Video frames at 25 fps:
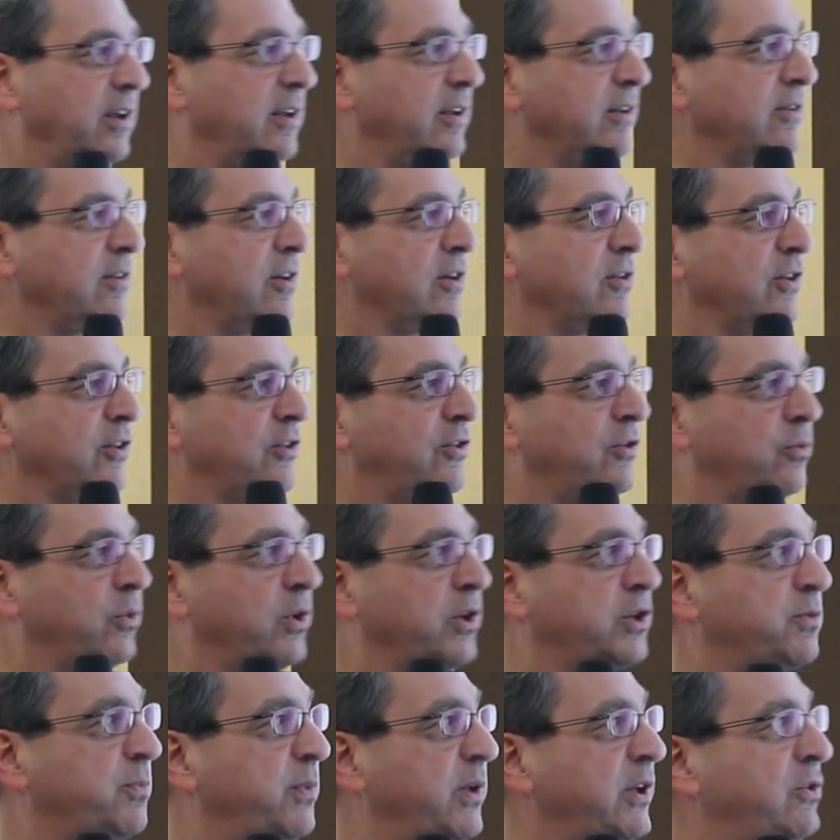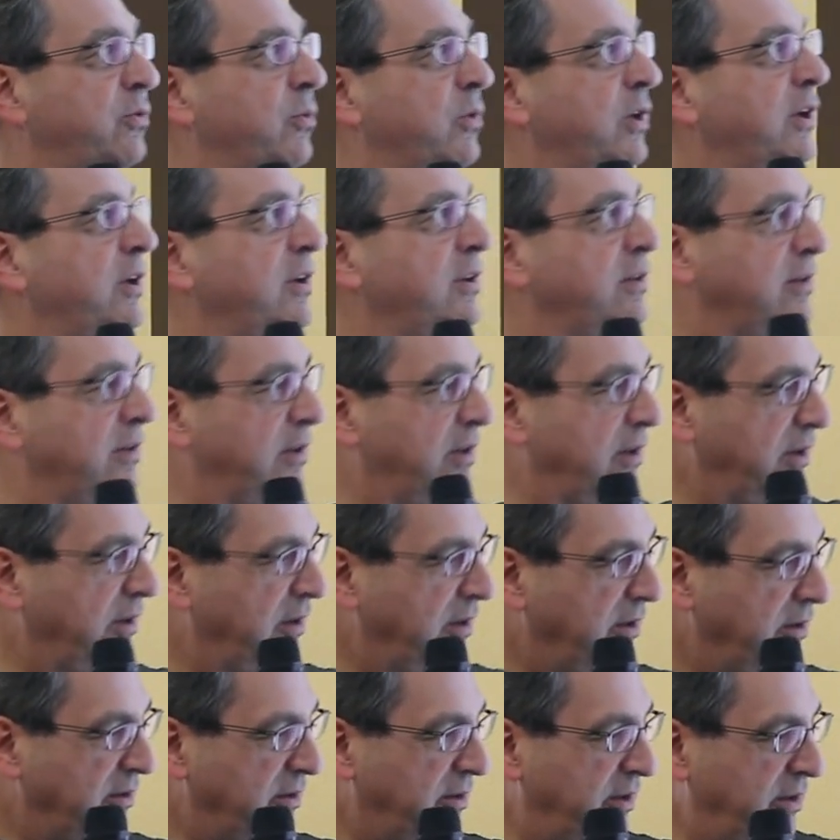is going to switch between
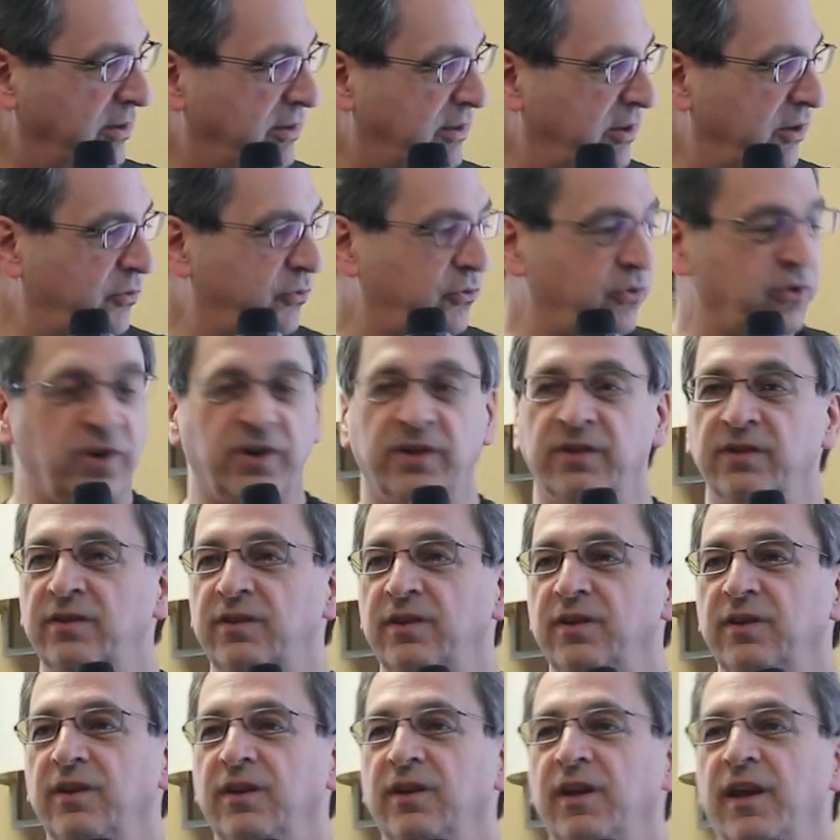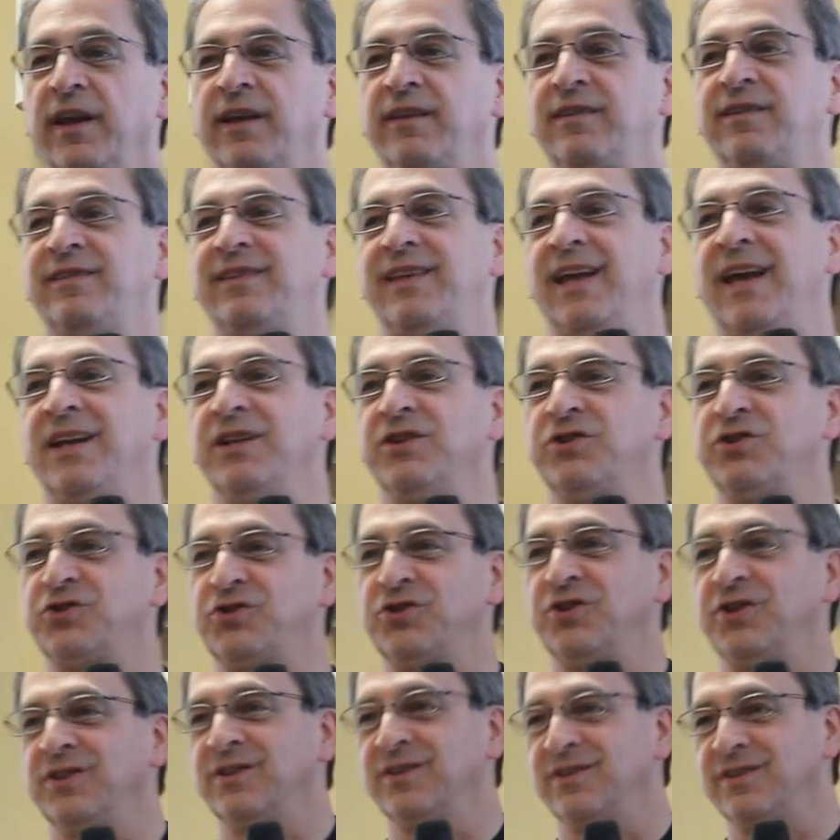the different
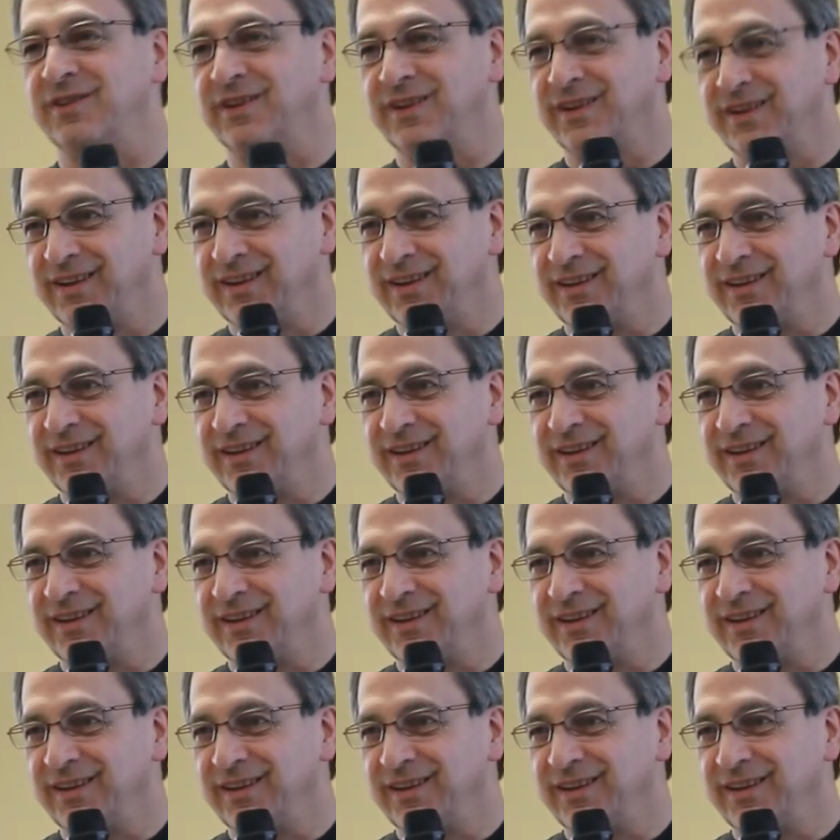extension